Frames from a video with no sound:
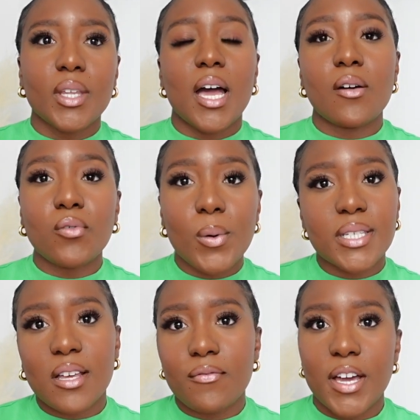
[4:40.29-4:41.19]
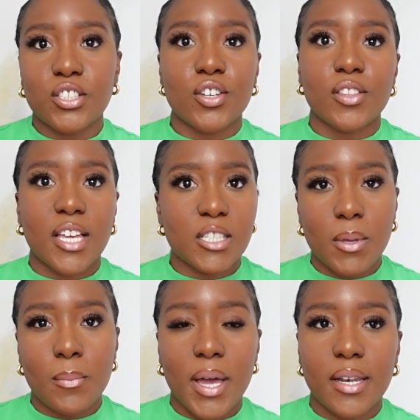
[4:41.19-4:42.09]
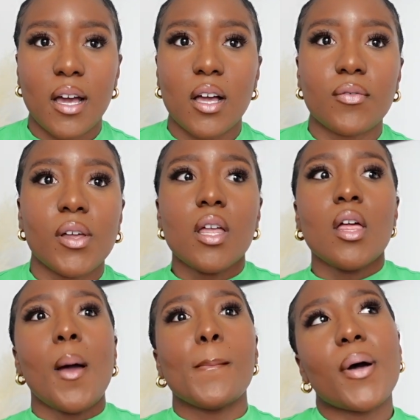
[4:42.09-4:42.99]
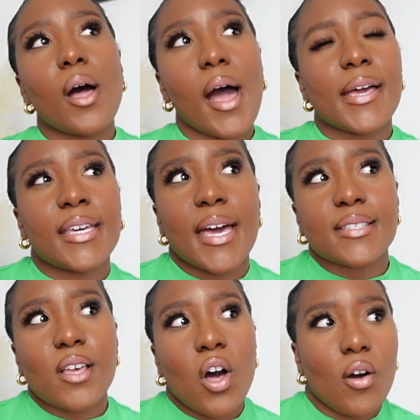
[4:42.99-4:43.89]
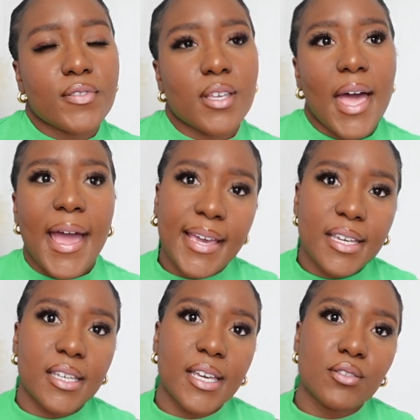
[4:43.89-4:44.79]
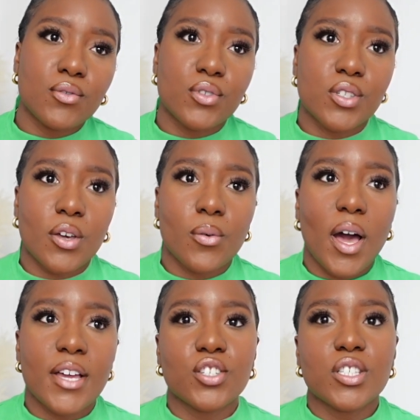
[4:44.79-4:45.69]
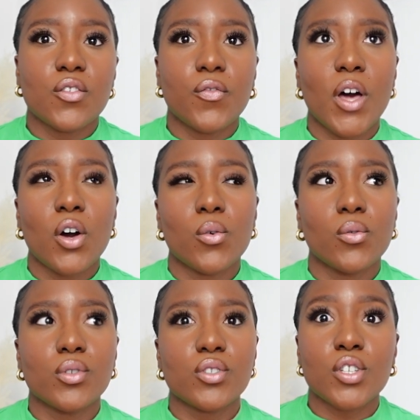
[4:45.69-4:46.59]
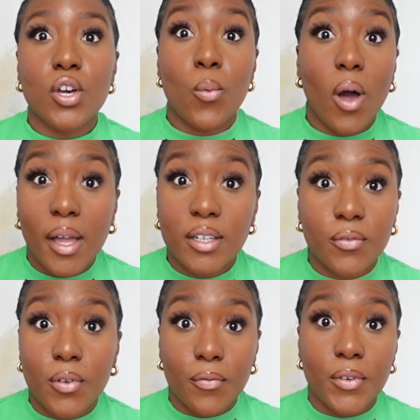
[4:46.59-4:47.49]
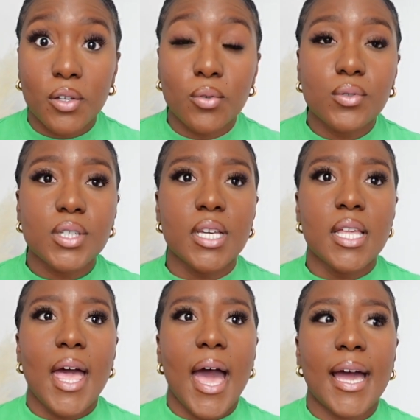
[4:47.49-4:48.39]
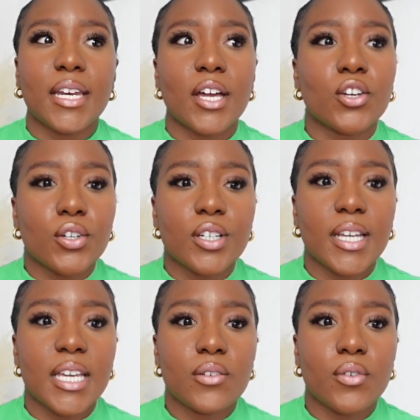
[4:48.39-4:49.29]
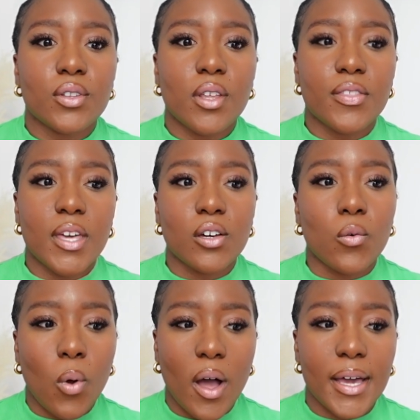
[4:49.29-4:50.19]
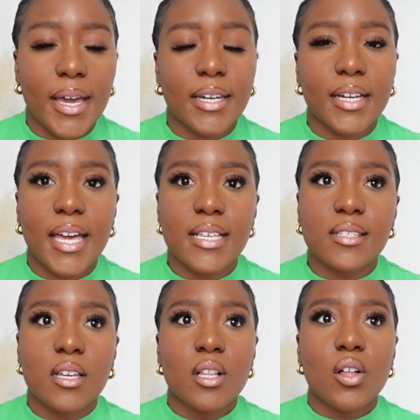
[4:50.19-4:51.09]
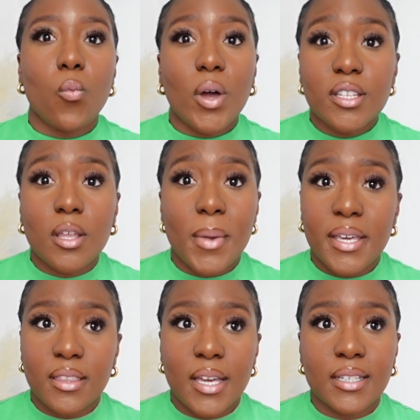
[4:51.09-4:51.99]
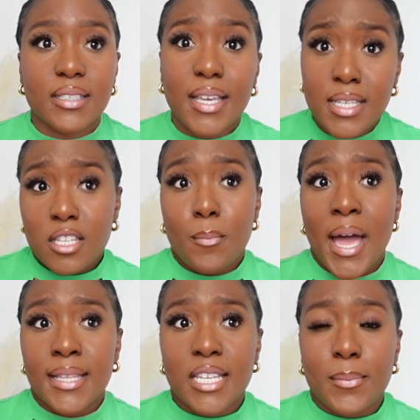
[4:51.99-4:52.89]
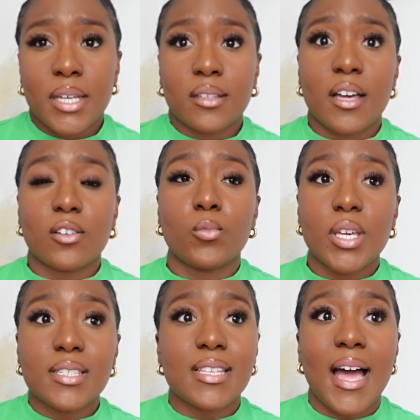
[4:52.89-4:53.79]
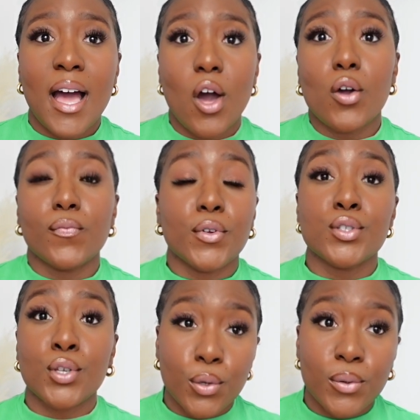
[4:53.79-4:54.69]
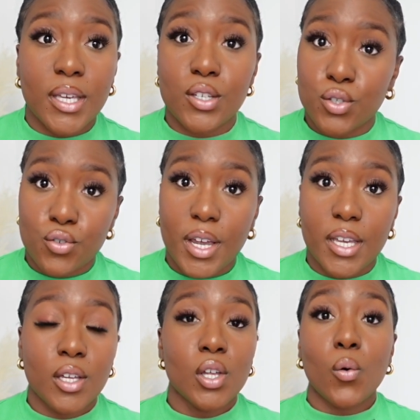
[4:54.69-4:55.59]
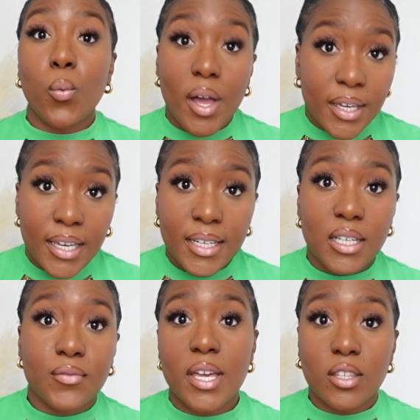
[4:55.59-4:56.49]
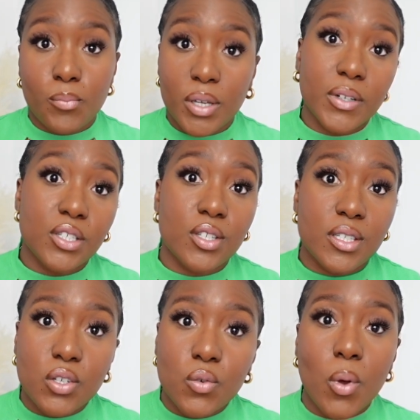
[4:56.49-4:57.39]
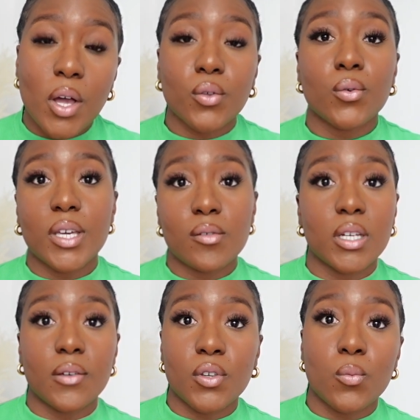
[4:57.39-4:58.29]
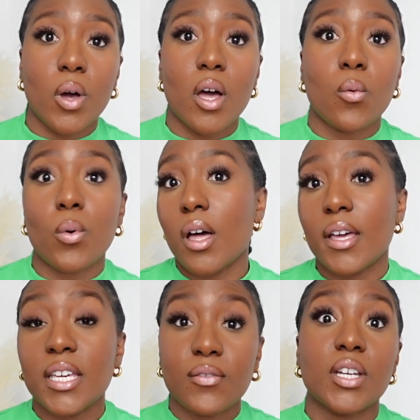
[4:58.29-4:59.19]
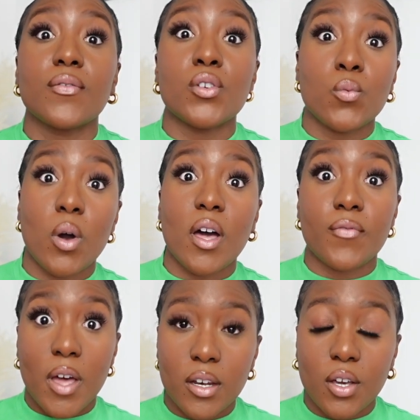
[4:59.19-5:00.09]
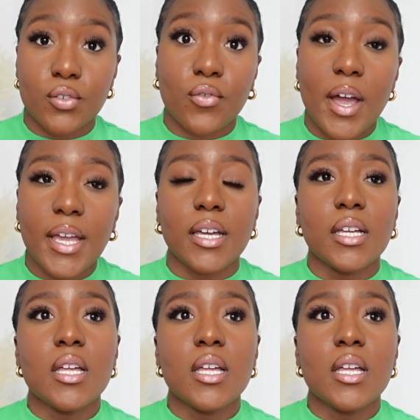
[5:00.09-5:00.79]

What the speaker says: I've always loved fashion, that's been my love. But I guess after 8 years or so, I just felt so unfulfilled, and I couldn't even think why. And I guess one of the main things is the pandemic. Like, we sat at home for 2 years straight working, if you had the privilege to still work, or even if you were furloughed, right?